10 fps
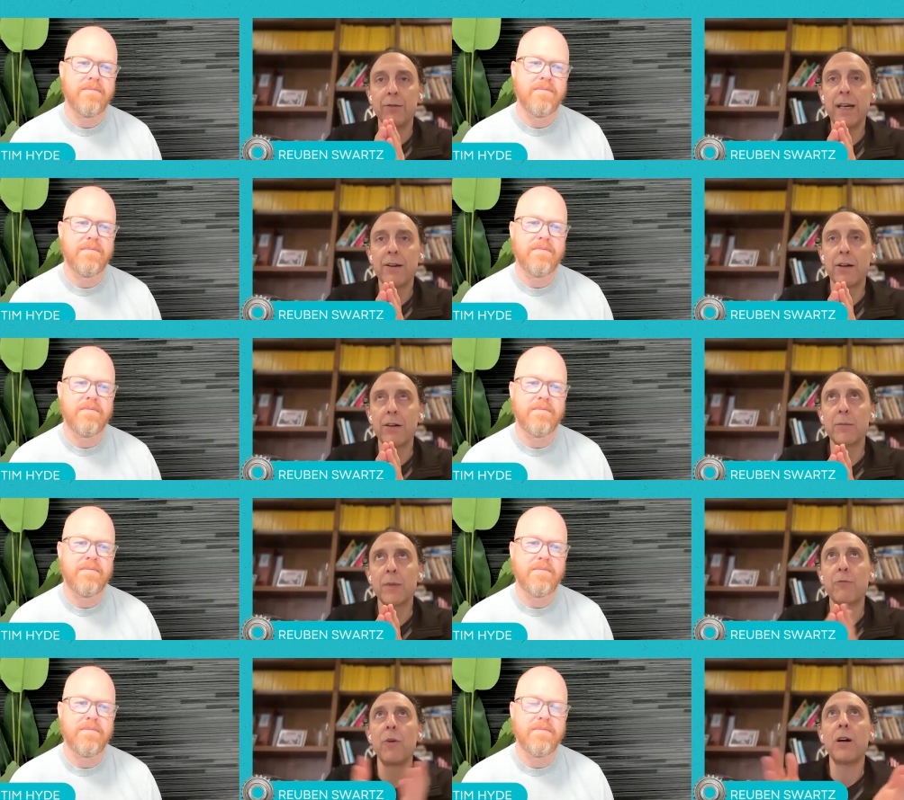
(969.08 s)
Speaker 1: too narrow, I'm
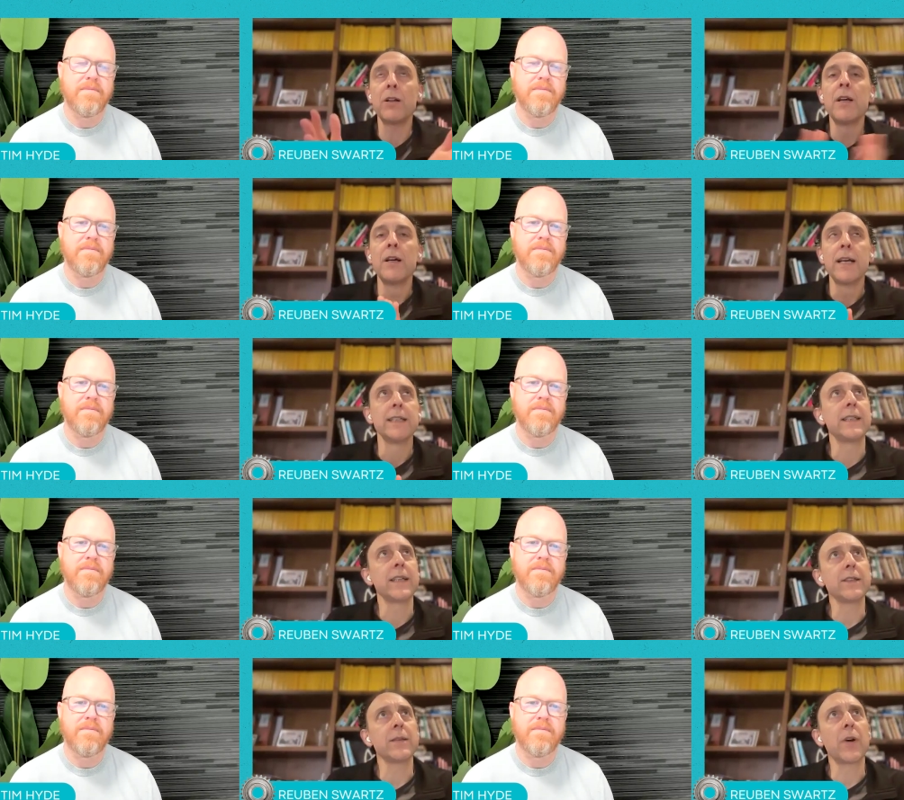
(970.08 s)
like, well, is
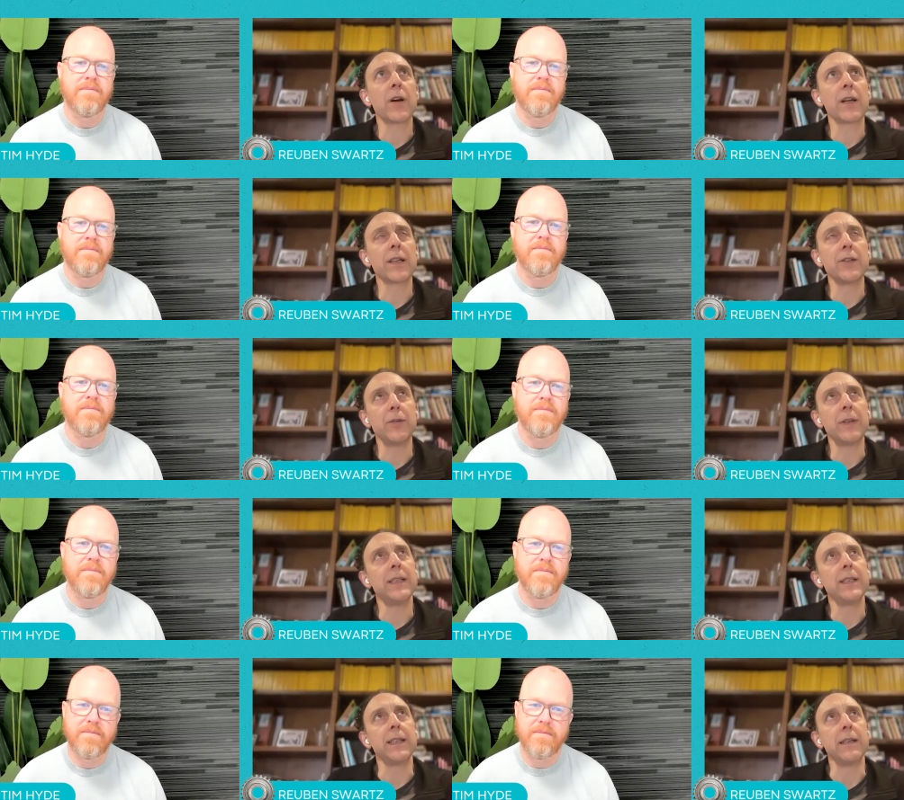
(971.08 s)
sales and marketing too
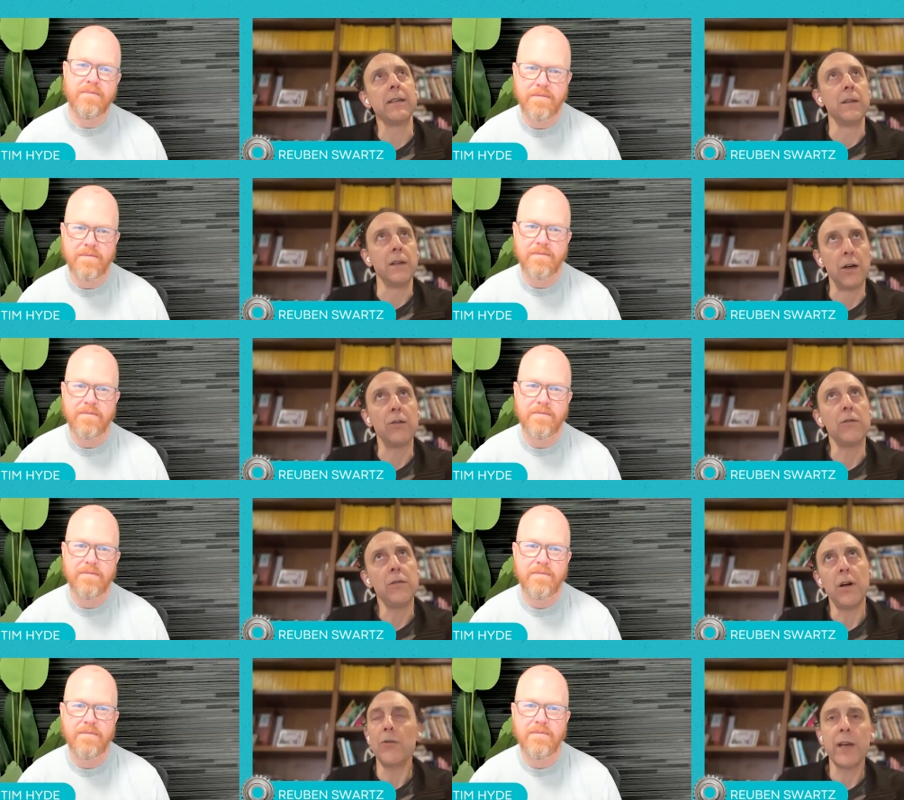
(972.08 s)
easy? No?
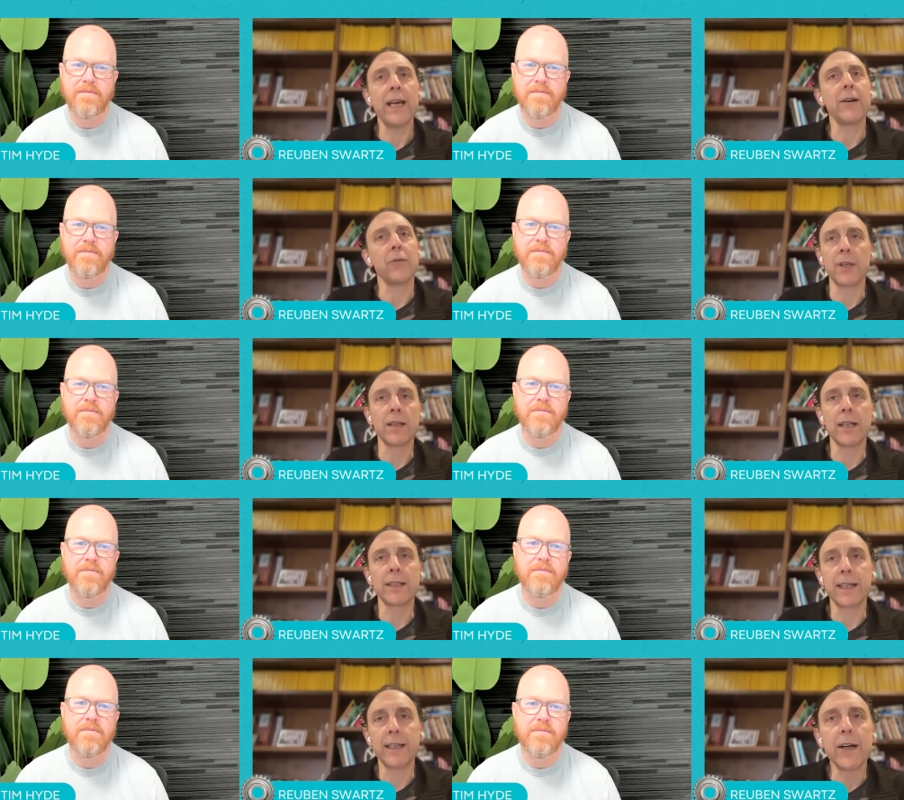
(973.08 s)
Okay, well then
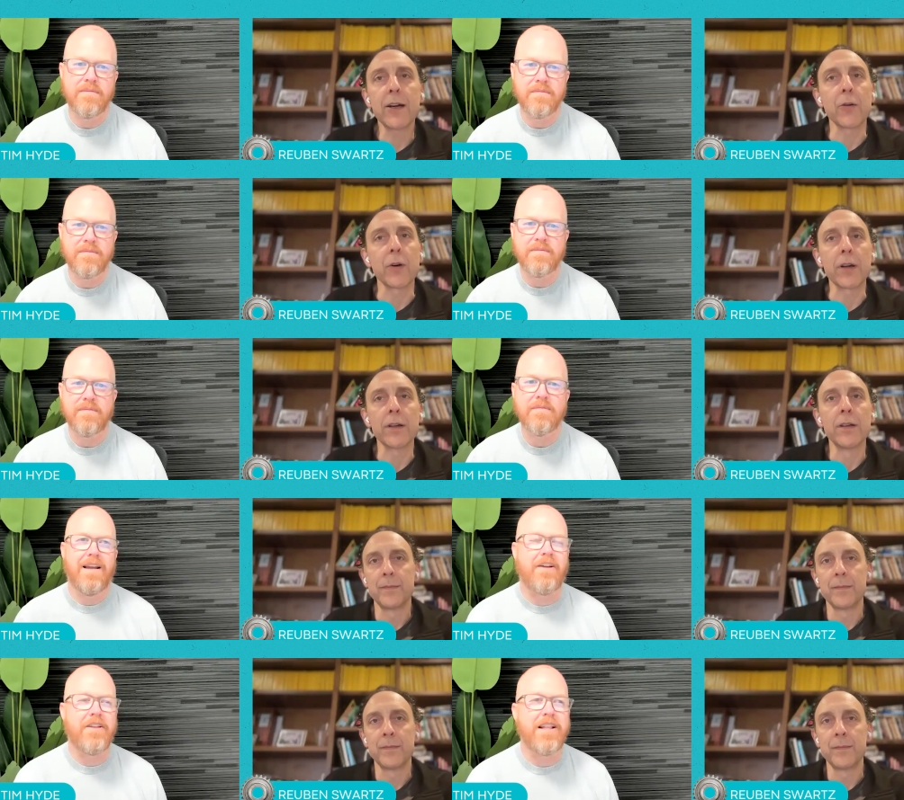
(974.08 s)
let's get narrower.
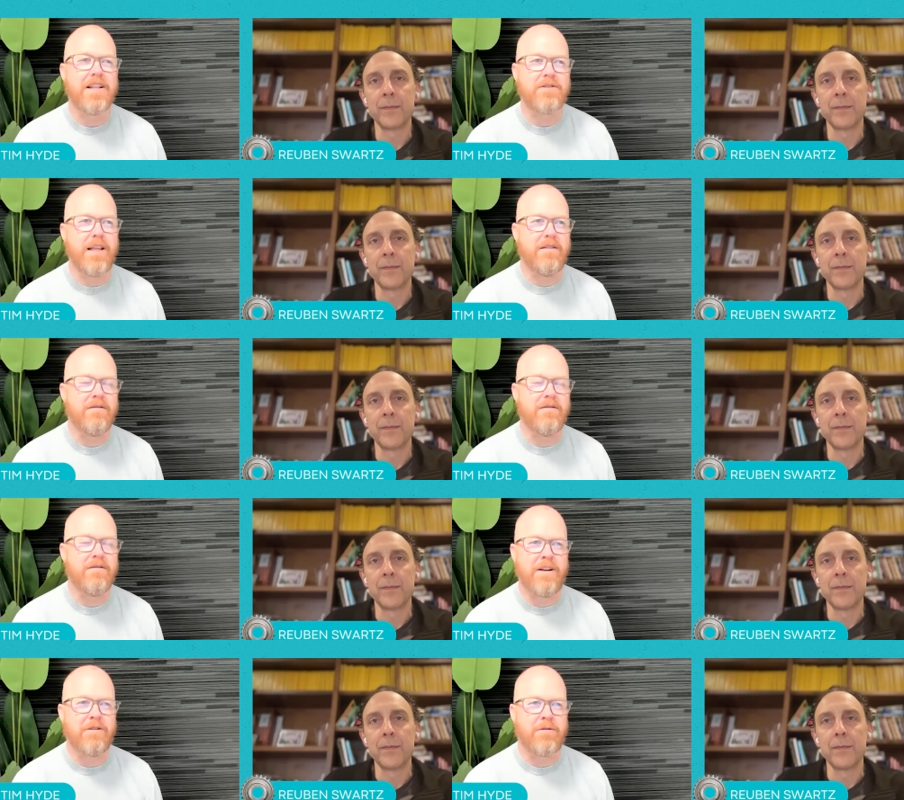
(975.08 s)
Speaker 2: Yeah, I think that's a really,
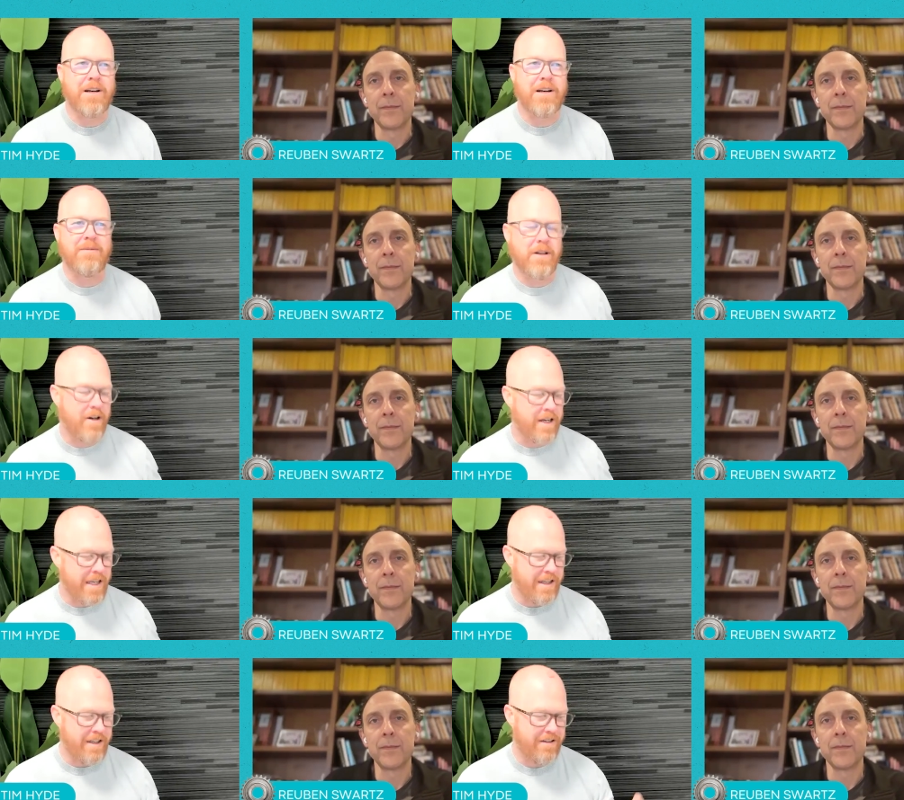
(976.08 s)
really good question. I mean,
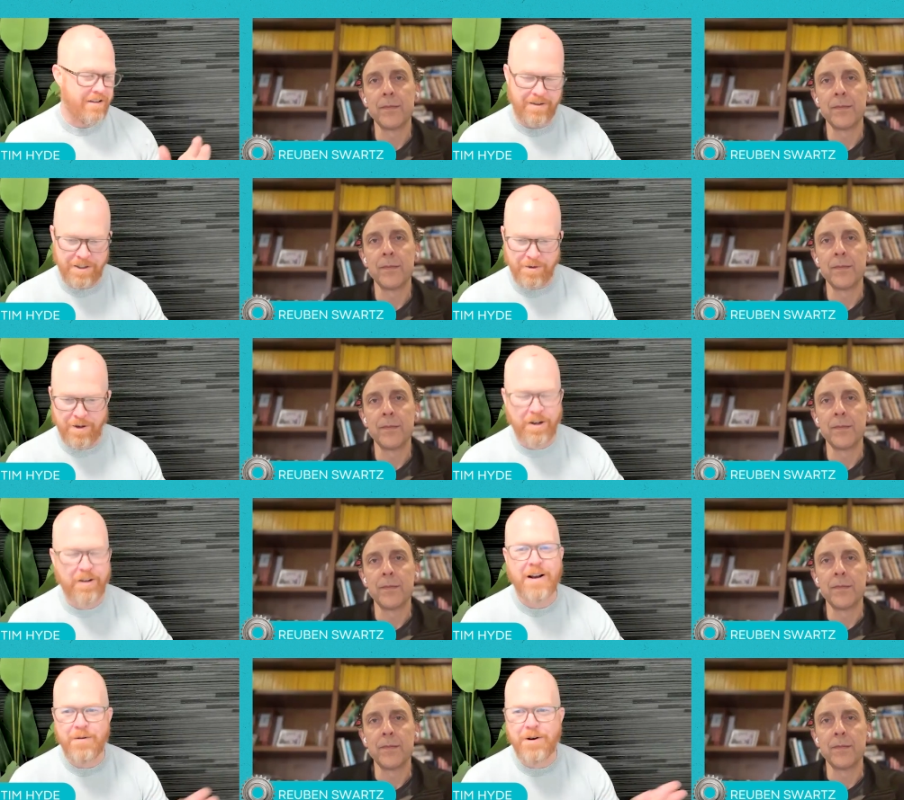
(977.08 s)
I do a lot of
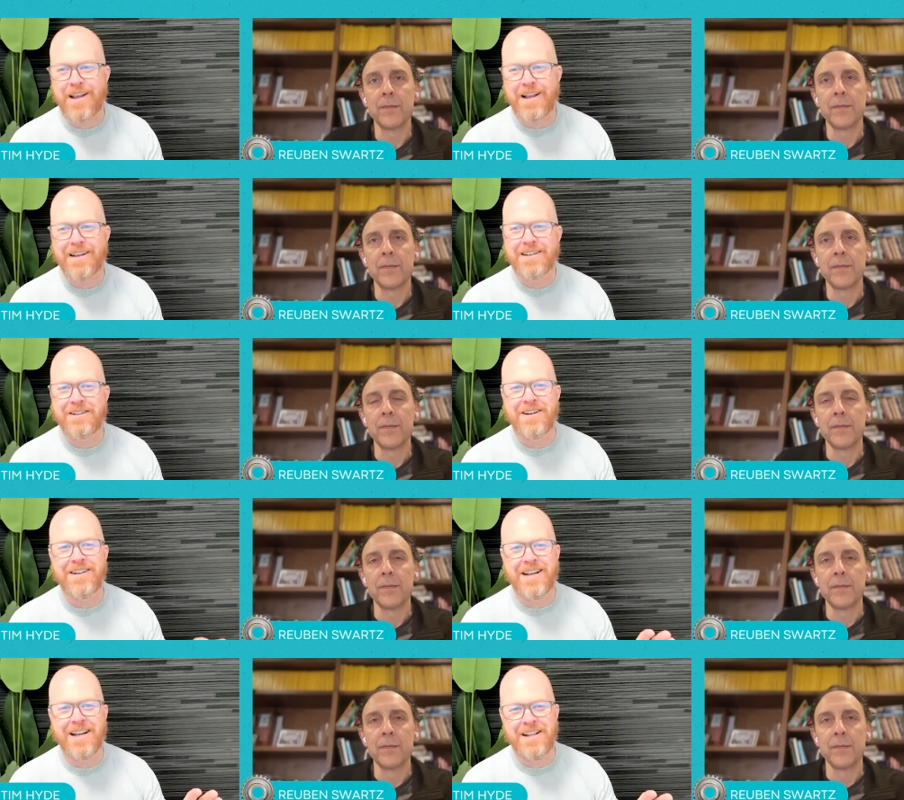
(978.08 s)
networking,
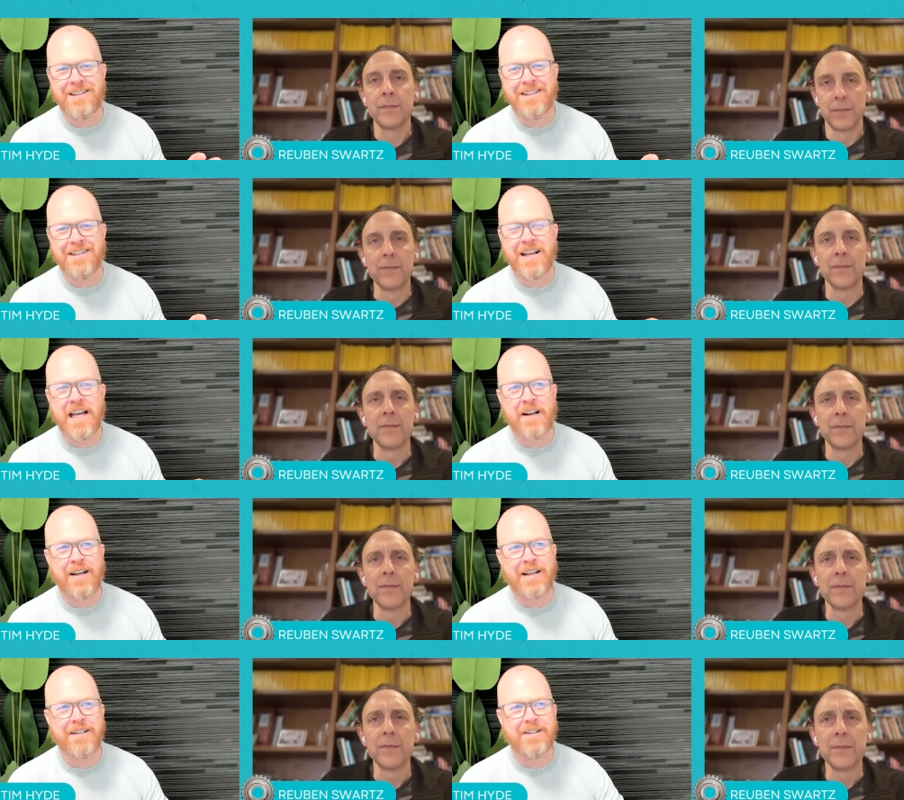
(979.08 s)
right? And and
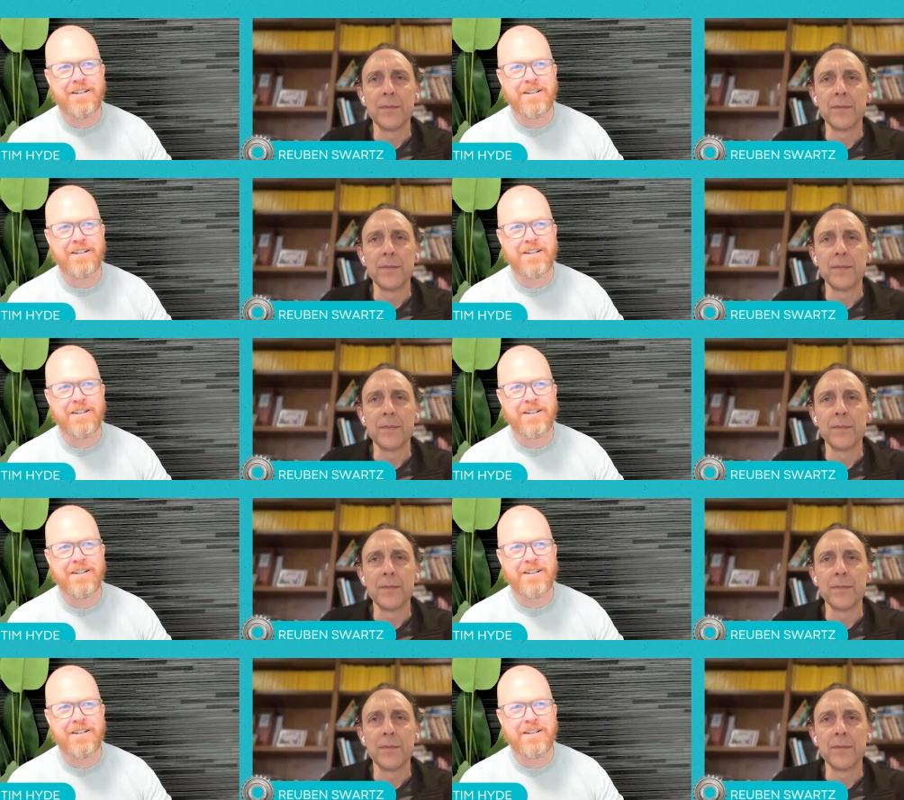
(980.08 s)
I